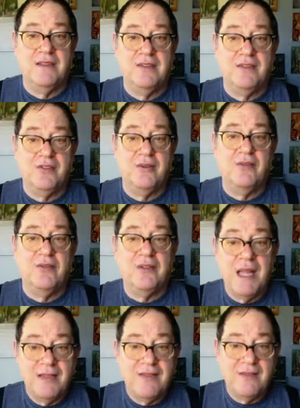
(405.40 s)
So
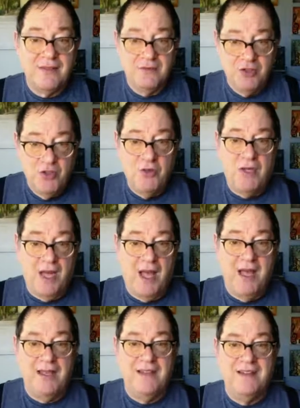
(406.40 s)
let's, you and
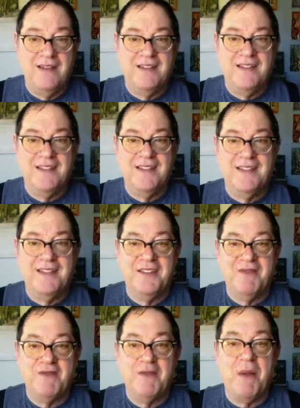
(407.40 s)
I,
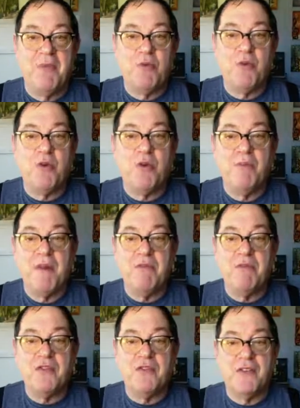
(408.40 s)
remember we're
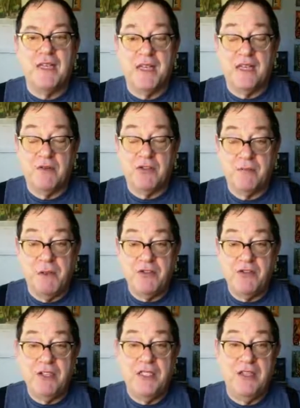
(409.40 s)
members of a kingdom,
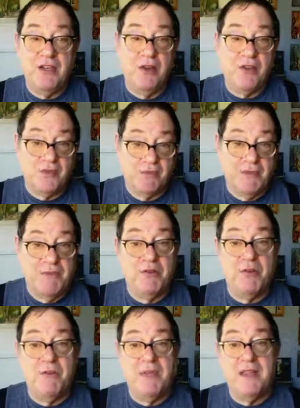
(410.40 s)
especially, you know, as people
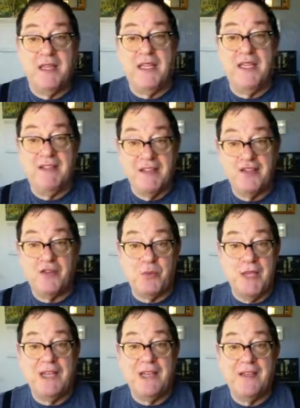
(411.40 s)
are going to be thinking this
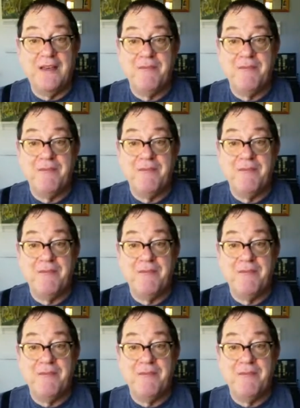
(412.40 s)
week.